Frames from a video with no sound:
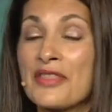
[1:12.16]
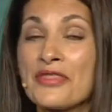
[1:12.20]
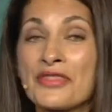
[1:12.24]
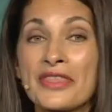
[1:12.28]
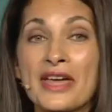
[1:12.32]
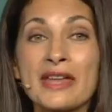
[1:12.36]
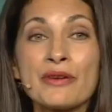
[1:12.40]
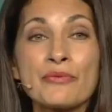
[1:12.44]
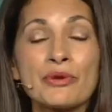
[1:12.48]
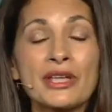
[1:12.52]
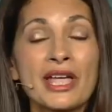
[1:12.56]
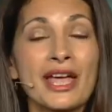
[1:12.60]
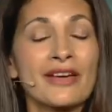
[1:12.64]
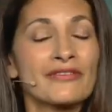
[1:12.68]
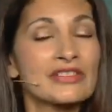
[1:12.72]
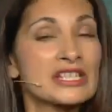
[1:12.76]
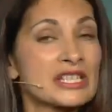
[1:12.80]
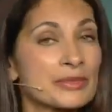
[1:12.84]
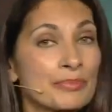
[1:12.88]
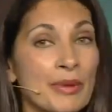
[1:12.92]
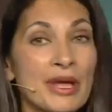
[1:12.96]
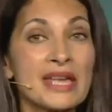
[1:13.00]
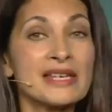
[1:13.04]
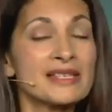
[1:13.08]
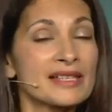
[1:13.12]
And then we
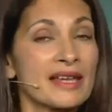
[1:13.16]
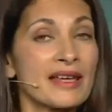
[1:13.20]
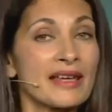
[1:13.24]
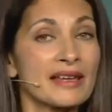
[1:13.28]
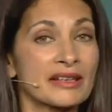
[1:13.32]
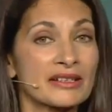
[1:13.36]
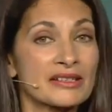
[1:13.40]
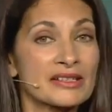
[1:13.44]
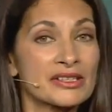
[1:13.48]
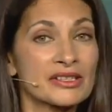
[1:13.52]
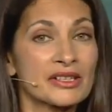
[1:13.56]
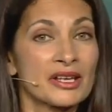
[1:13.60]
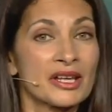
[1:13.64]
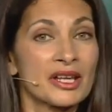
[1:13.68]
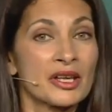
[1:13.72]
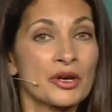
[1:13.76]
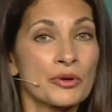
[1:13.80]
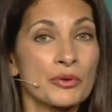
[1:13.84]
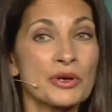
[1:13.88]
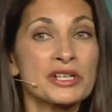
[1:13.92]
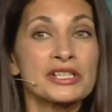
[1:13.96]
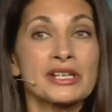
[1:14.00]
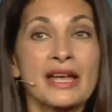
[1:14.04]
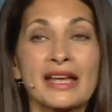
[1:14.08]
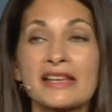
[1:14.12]
have SpaceX,
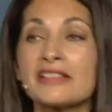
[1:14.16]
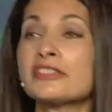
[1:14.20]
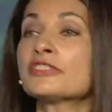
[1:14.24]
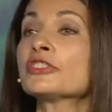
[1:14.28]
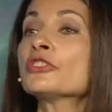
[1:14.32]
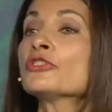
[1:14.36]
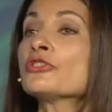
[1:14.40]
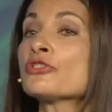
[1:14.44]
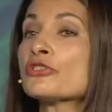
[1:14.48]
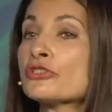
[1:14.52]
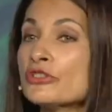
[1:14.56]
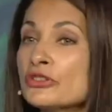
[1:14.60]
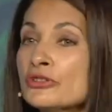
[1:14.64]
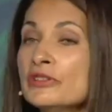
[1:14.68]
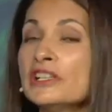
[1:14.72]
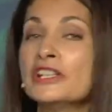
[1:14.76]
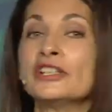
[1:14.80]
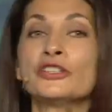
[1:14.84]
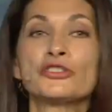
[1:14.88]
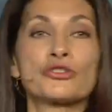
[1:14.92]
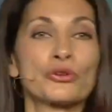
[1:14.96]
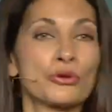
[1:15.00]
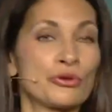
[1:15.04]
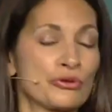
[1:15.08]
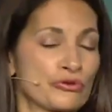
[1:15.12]
which has the
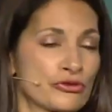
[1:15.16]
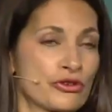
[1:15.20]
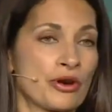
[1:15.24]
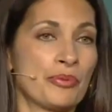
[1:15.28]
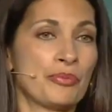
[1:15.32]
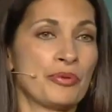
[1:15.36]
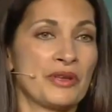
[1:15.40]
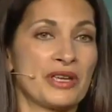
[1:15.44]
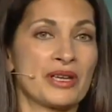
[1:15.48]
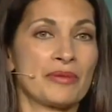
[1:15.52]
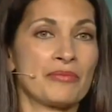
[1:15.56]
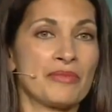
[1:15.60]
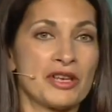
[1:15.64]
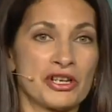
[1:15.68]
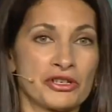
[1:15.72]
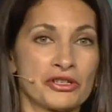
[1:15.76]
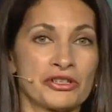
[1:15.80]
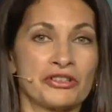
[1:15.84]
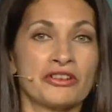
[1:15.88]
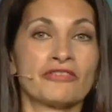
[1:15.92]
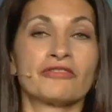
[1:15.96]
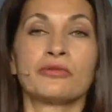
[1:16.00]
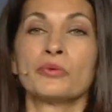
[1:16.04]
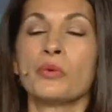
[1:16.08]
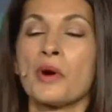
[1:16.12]
truly jaw-dropping
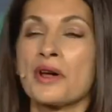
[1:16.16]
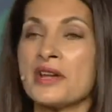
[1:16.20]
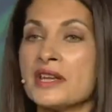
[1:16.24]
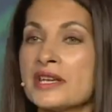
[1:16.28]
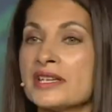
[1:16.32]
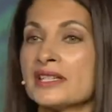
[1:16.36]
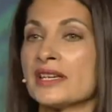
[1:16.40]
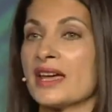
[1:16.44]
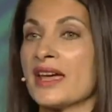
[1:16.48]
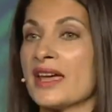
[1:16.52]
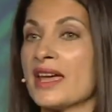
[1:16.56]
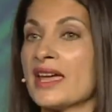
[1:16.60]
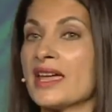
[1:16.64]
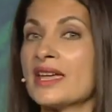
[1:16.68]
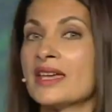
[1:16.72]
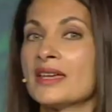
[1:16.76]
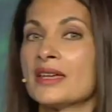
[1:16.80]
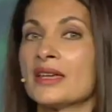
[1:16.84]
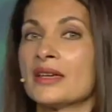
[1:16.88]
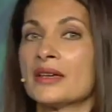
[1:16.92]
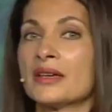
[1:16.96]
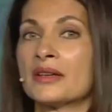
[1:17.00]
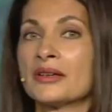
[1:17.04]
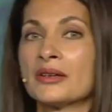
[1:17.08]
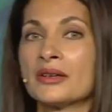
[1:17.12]
mission of one
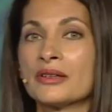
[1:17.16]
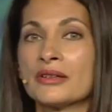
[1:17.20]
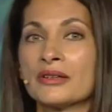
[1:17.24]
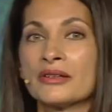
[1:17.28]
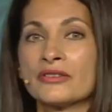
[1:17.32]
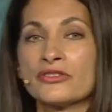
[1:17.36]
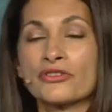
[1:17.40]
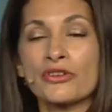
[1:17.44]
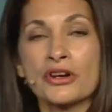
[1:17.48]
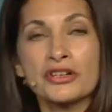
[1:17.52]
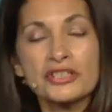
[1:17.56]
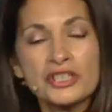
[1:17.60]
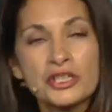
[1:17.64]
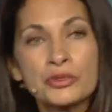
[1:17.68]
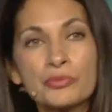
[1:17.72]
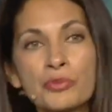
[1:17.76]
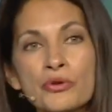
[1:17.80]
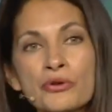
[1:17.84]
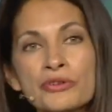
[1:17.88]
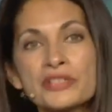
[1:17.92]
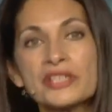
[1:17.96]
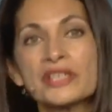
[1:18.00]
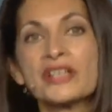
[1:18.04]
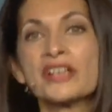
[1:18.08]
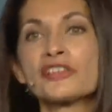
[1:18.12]
day
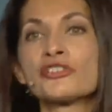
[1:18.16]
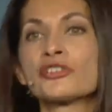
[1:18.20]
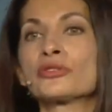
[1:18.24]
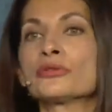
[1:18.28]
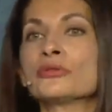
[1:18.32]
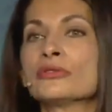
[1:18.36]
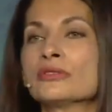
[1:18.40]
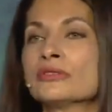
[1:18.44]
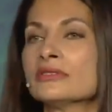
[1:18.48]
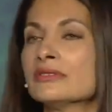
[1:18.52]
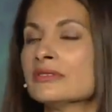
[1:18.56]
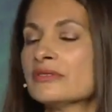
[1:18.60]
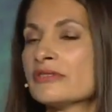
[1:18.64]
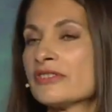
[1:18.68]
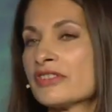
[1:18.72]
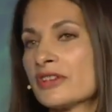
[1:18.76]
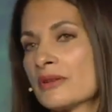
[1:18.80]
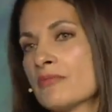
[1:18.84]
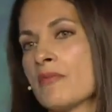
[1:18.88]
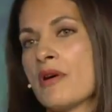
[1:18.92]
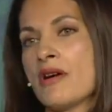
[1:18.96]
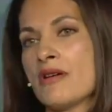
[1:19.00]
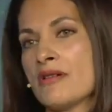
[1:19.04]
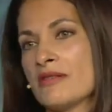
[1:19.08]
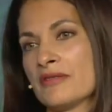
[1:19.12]
transporting us all
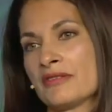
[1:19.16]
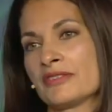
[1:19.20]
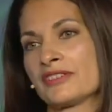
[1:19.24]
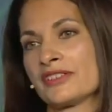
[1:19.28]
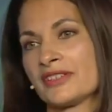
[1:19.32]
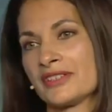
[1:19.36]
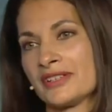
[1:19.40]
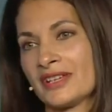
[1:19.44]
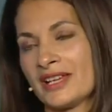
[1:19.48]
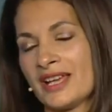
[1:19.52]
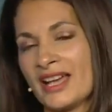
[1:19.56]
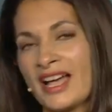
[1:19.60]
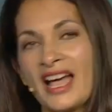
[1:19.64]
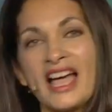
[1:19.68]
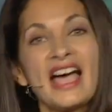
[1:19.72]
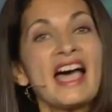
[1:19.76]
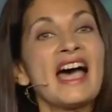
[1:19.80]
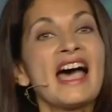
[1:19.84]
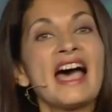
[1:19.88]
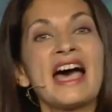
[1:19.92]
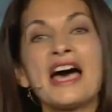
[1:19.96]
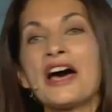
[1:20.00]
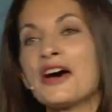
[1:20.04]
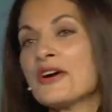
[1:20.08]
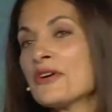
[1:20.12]
to Mars.
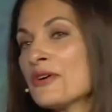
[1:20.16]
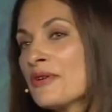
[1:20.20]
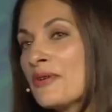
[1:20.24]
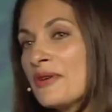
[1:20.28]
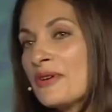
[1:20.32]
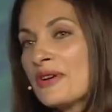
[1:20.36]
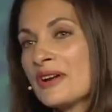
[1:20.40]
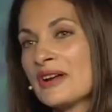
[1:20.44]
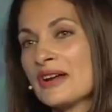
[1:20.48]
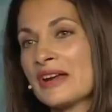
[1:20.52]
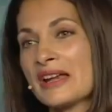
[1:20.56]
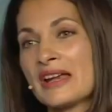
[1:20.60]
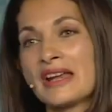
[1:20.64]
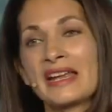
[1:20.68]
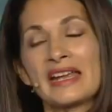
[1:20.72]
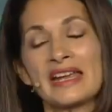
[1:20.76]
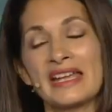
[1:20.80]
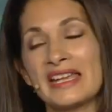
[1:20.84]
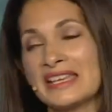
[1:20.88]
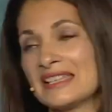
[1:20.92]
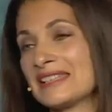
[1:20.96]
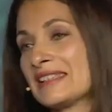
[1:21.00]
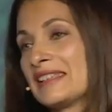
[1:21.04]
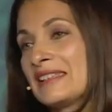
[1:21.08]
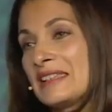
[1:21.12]
How
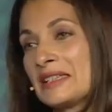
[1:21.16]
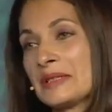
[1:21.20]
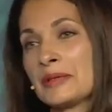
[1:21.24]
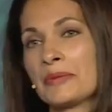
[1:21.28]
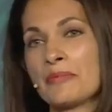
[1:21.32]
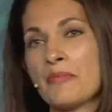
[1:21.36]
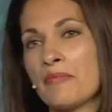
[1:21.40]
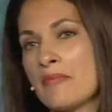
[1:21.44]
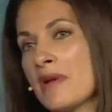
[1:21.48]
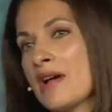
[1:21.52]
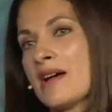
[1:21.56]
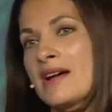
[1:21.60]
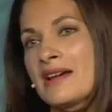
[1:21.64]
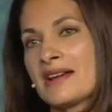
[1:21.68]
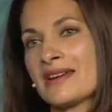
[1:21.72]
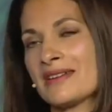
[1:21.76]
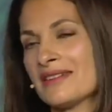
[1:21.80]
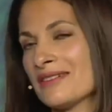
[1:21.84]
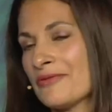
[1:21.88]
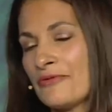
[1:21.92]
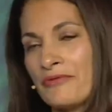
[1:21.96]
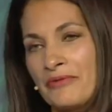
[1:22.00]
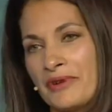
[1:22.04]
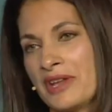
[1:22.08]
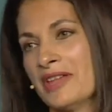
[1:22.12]
is this
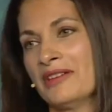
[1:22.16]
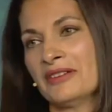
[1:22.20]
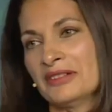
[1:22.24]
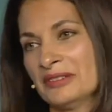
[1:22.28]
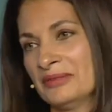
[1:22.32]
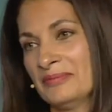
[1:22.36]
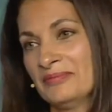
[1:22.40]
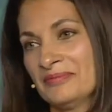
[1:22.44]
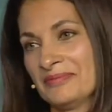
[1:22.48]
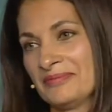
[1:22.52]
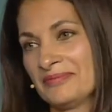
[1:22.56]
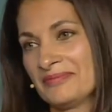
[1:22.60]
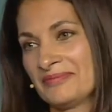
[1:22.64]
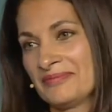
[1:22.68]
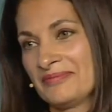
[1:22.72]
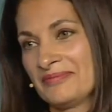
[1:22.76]
man real?